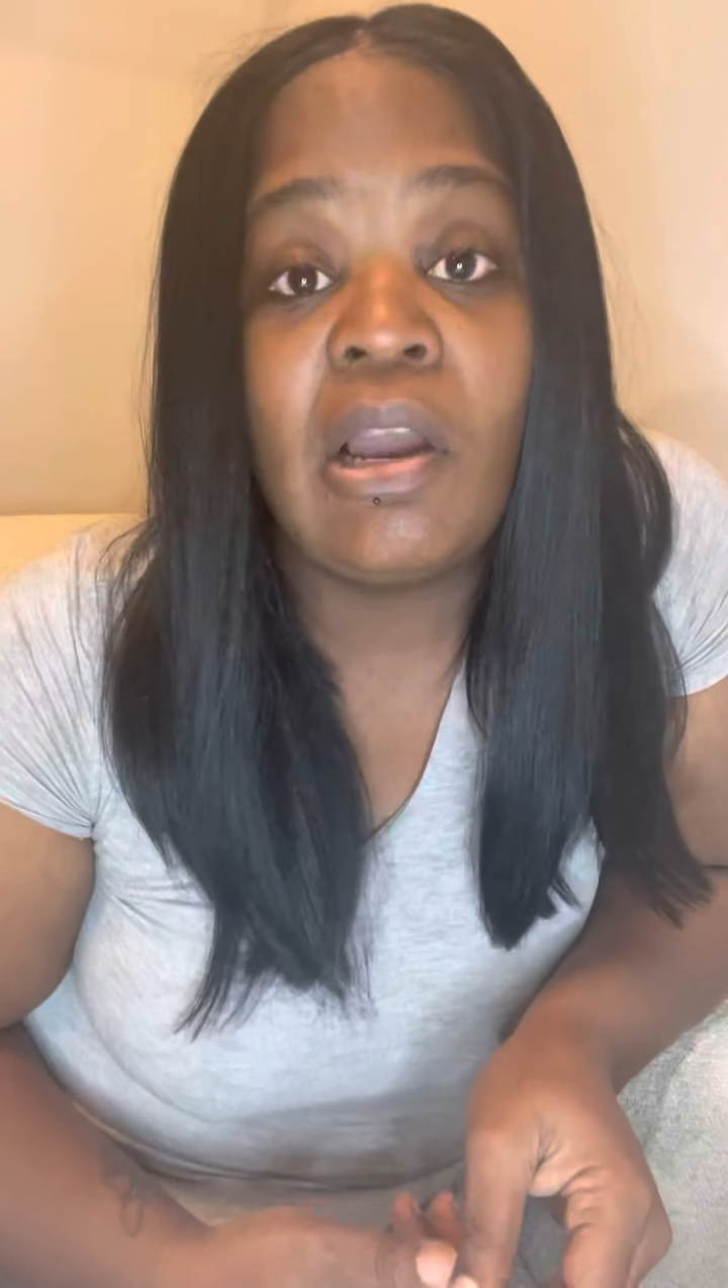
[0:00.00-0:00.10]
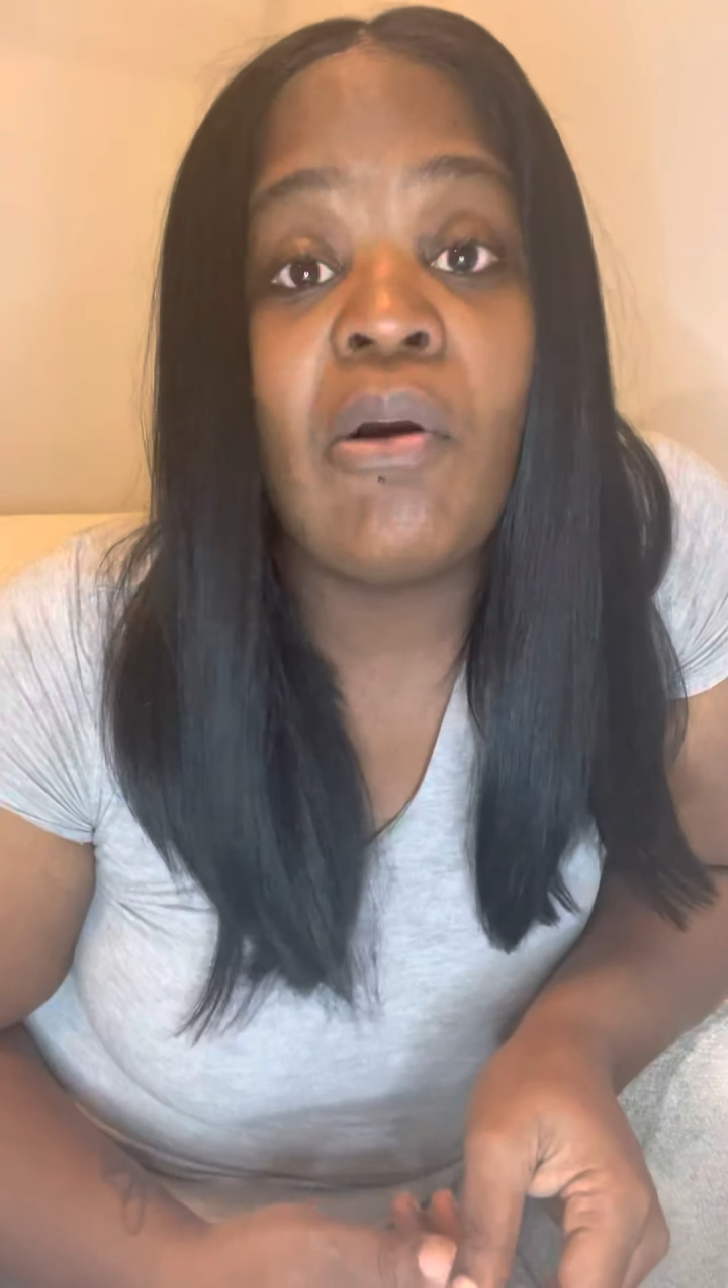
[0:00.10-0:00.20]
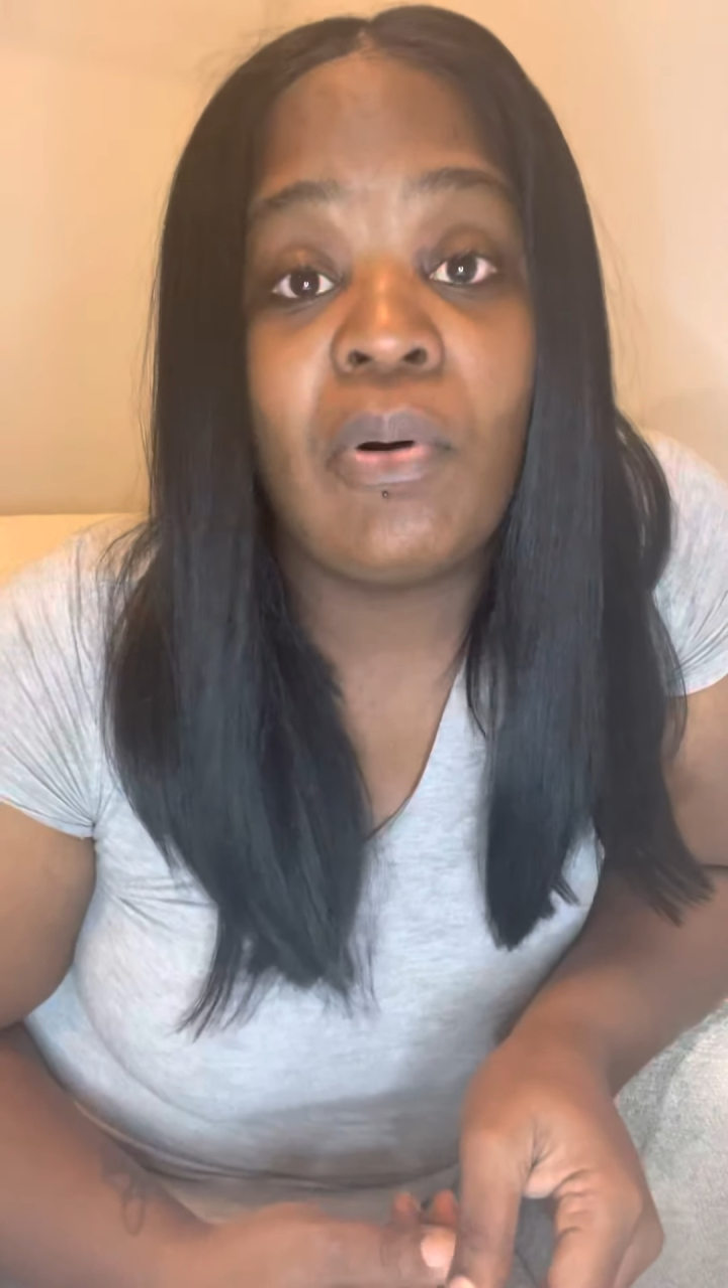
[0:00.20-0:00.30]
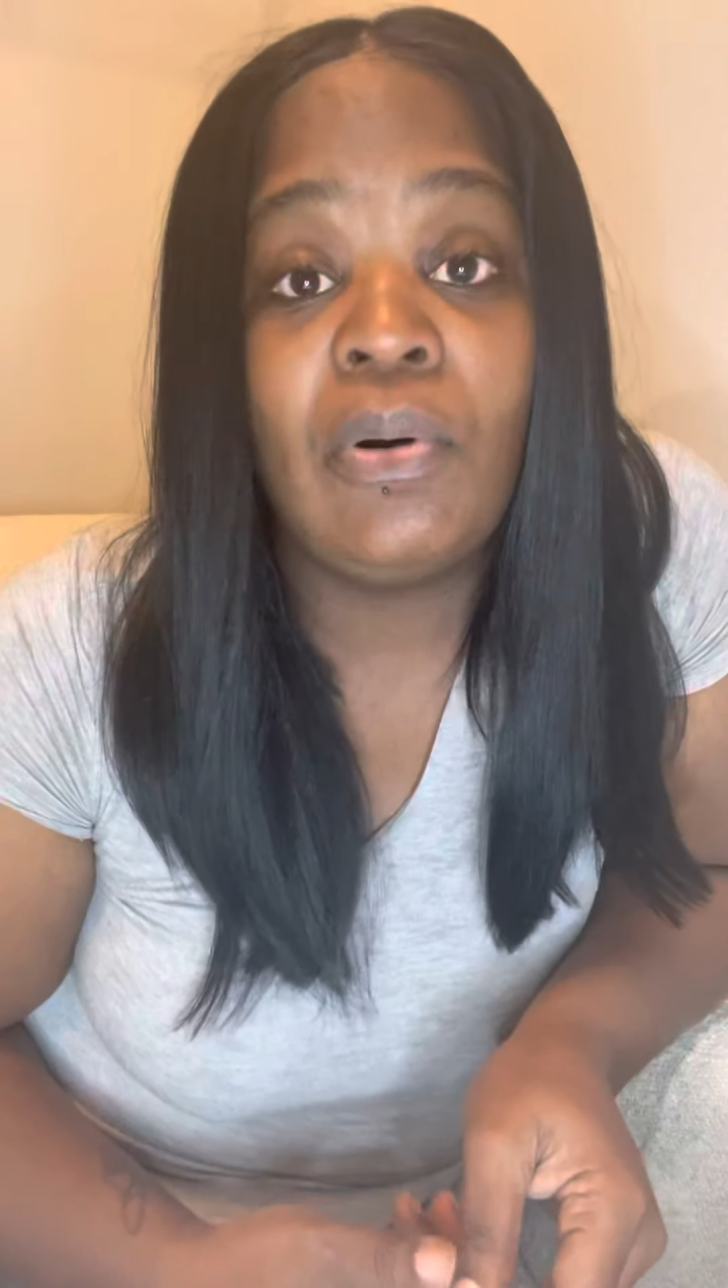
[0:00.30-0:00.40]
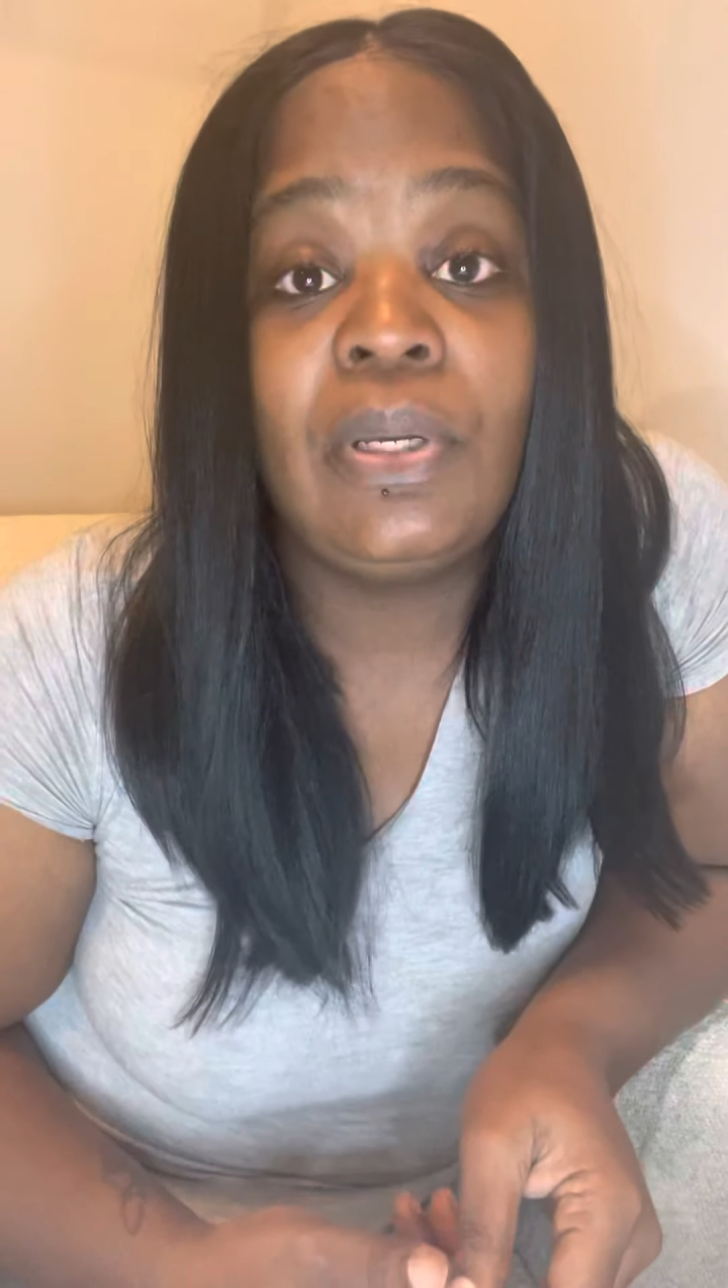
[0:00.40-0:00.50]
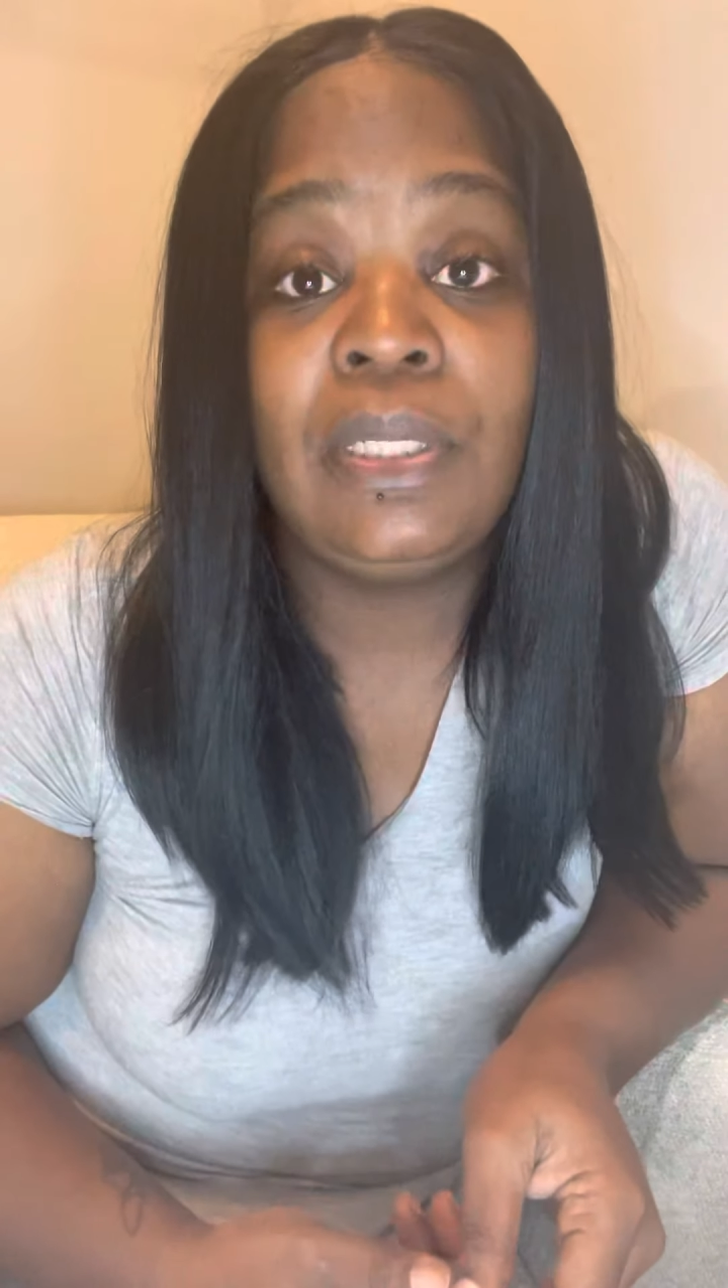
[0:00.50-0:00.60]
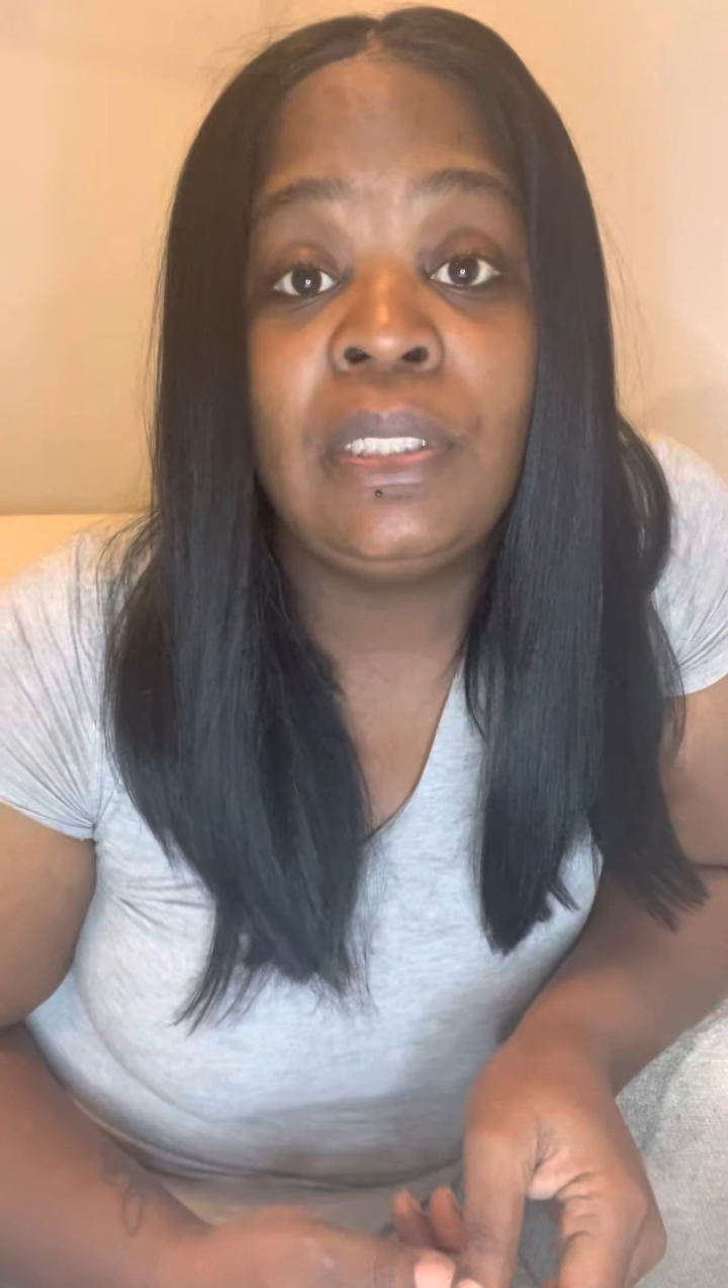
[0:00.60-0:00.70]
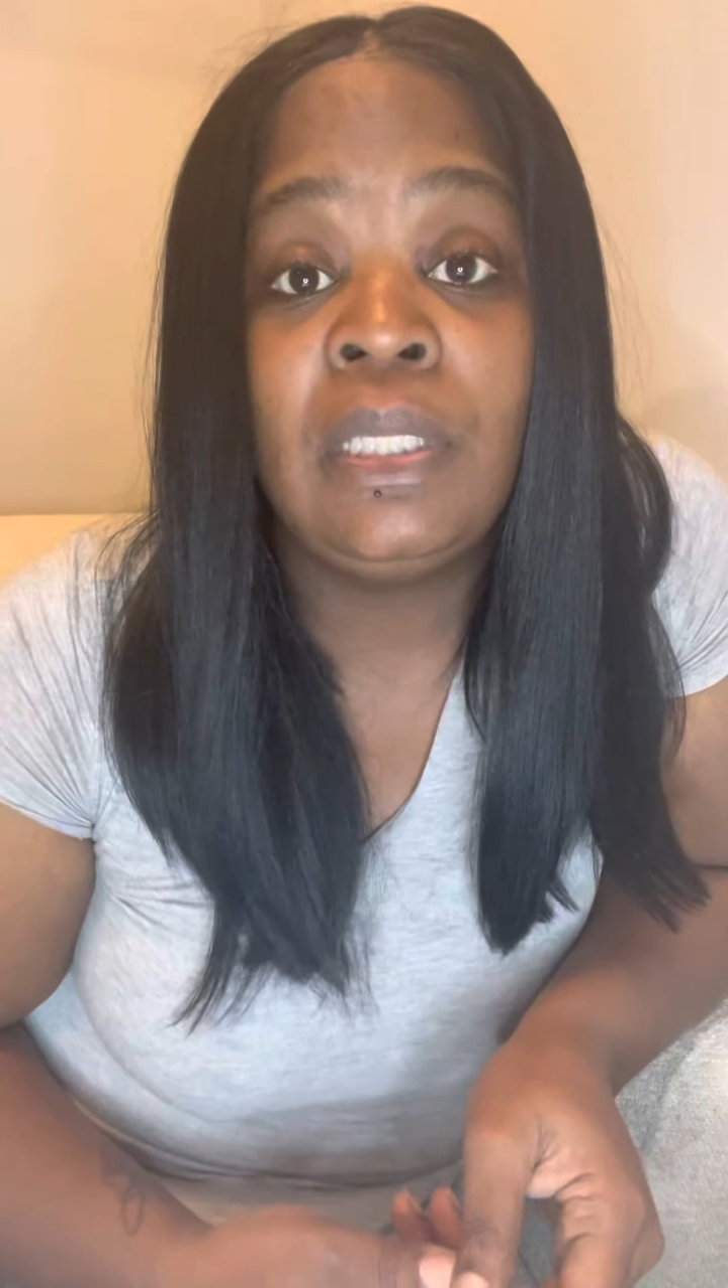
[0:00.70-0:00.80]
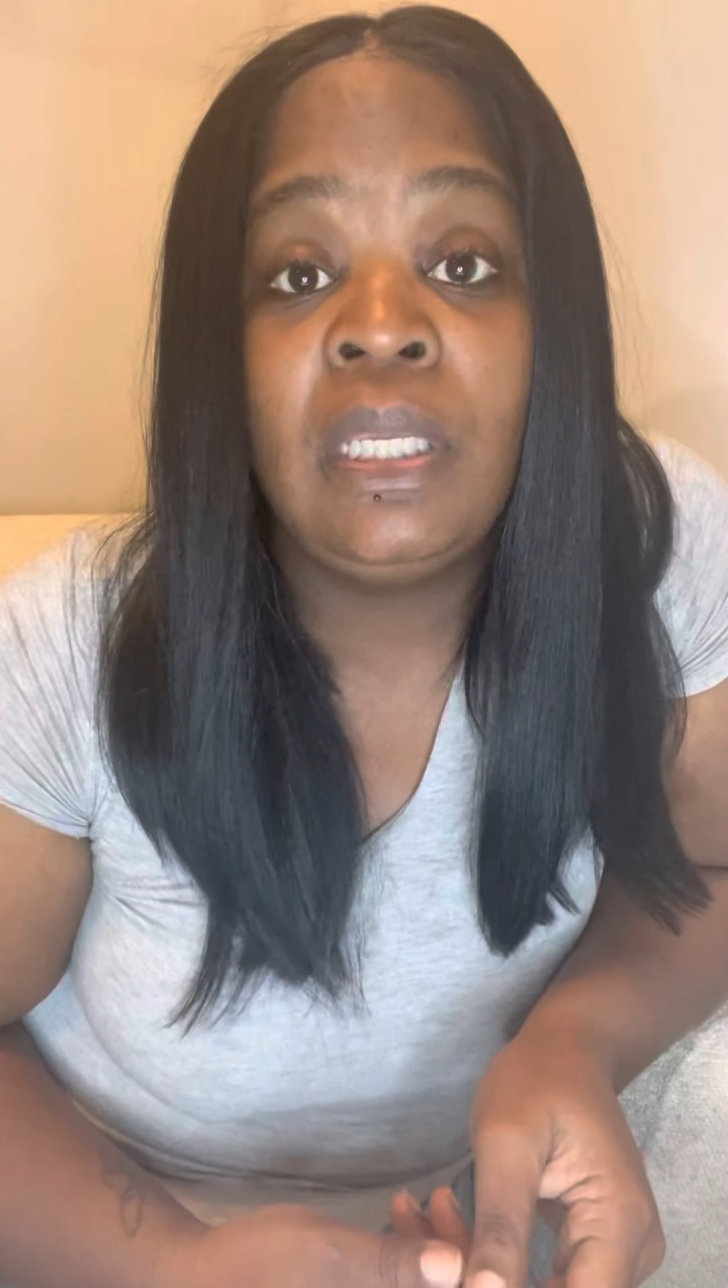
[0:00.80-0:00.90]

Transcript: go on